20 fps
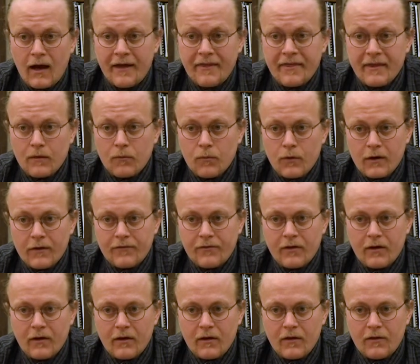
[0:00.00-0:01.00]
I think one of
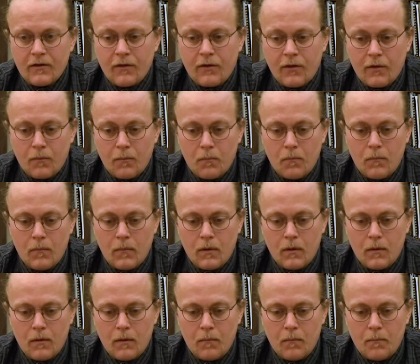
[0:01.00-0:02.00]
the
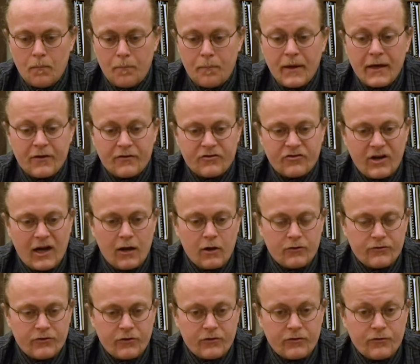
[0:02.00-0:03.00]
biggest
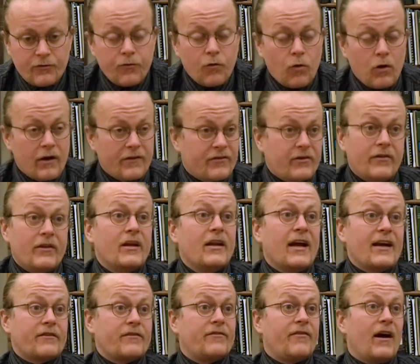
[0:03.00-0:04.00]
challenges for us in the
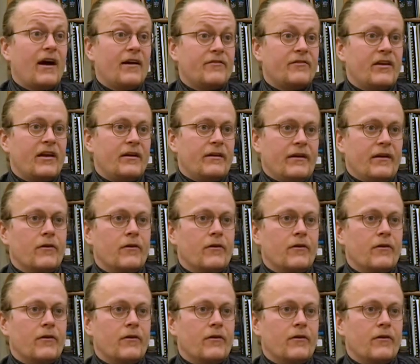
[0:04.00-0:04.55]
next 5-10